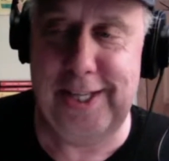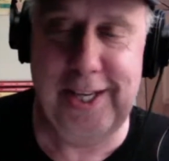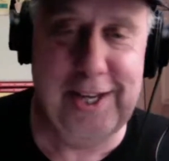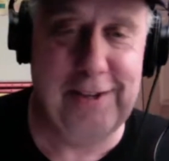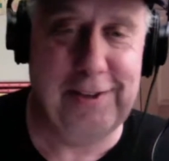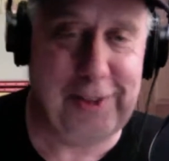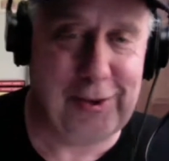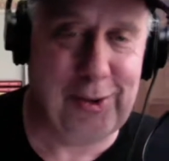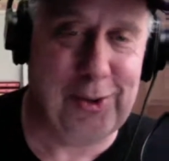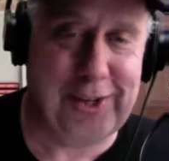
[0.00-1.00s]
this
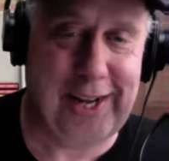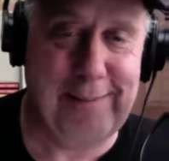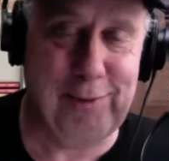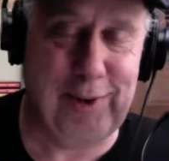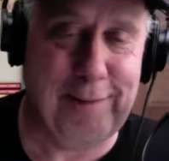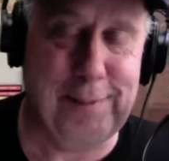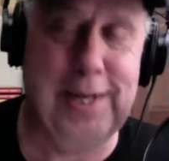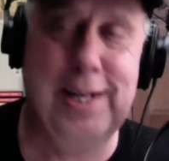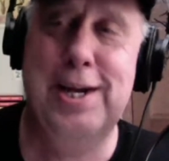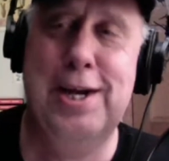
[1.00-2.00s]
whole time where I've
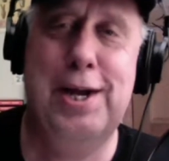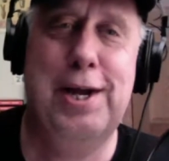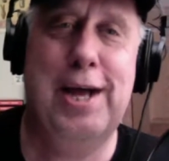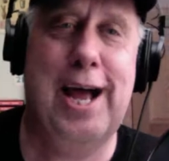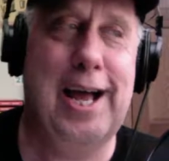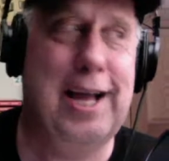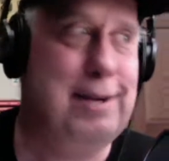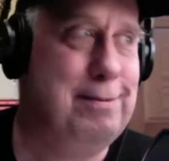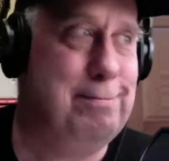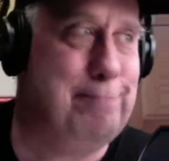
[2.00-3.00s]
been
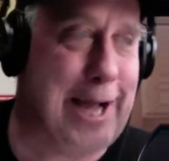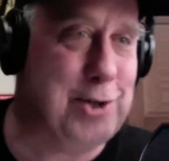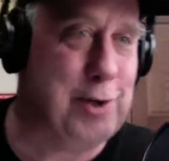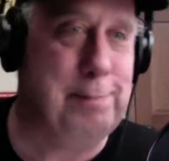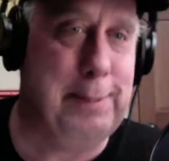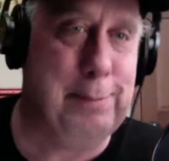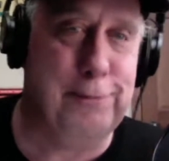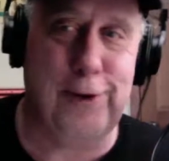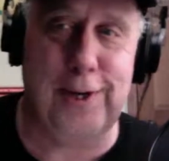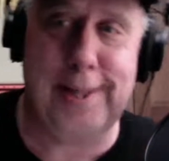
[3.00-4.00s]
badgering people
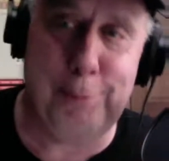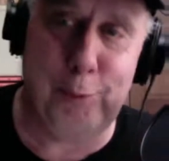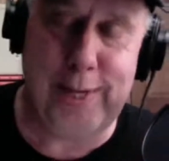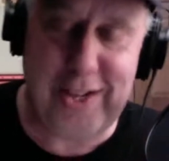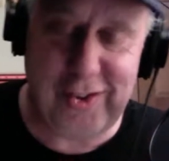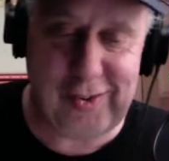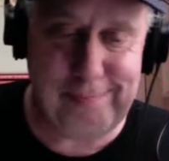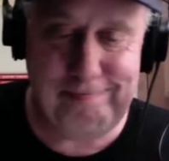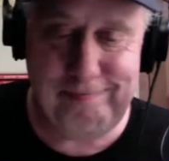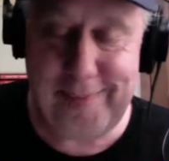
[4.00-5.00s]
for a couple weeks,
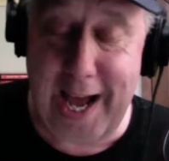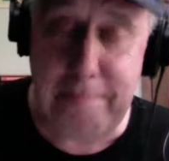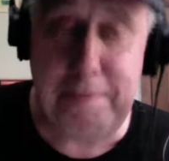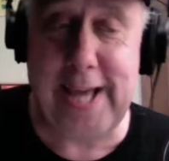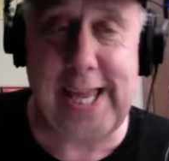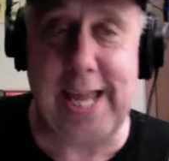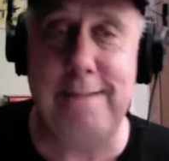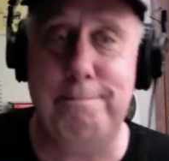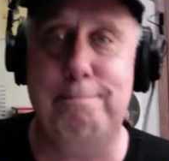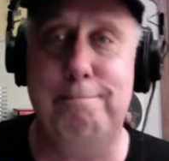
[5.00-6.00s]
not
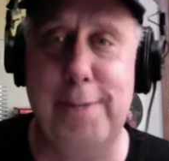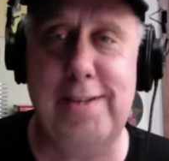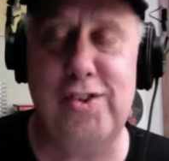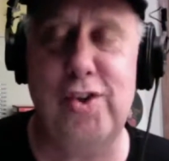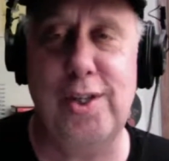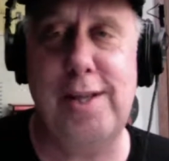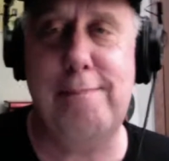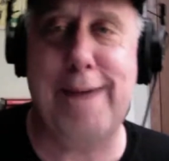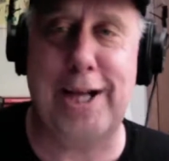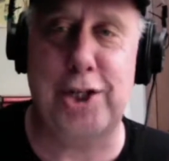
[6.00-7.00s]
begging, but certainly
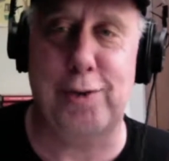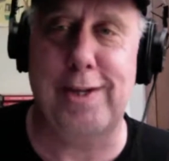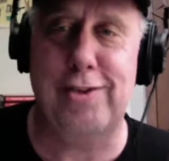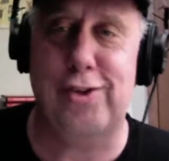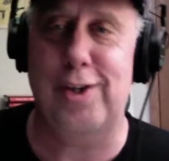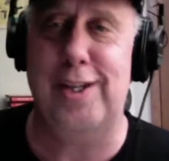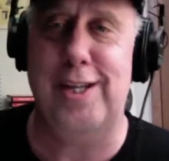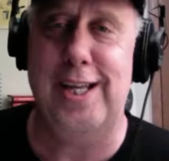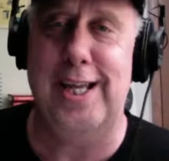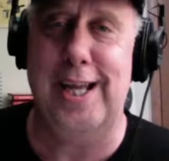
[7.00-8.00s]
badgering,
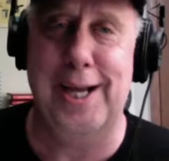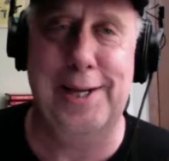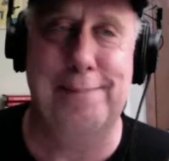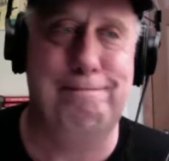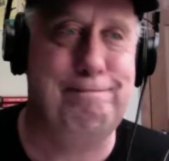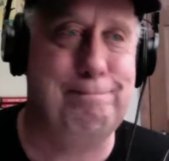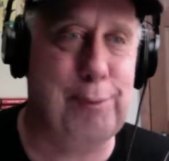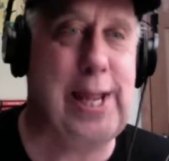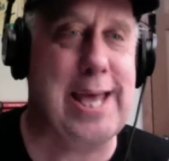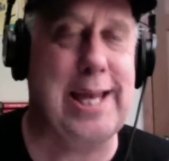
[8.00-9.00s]
certainly
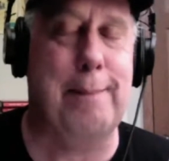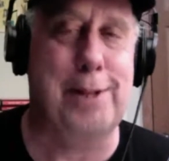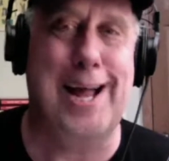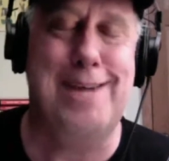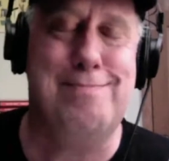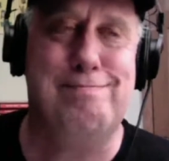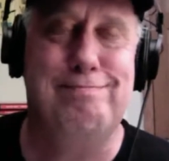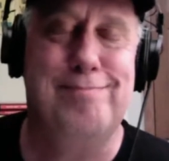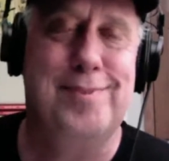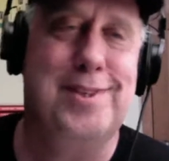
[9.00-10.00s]
bringing it up a lot.
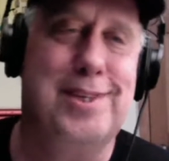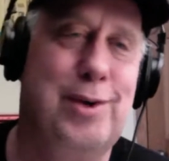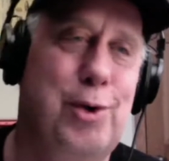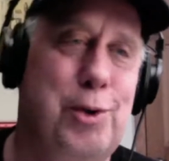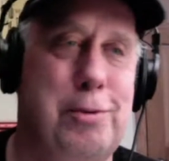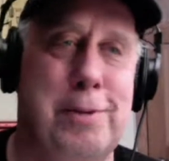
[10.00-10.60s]
The whole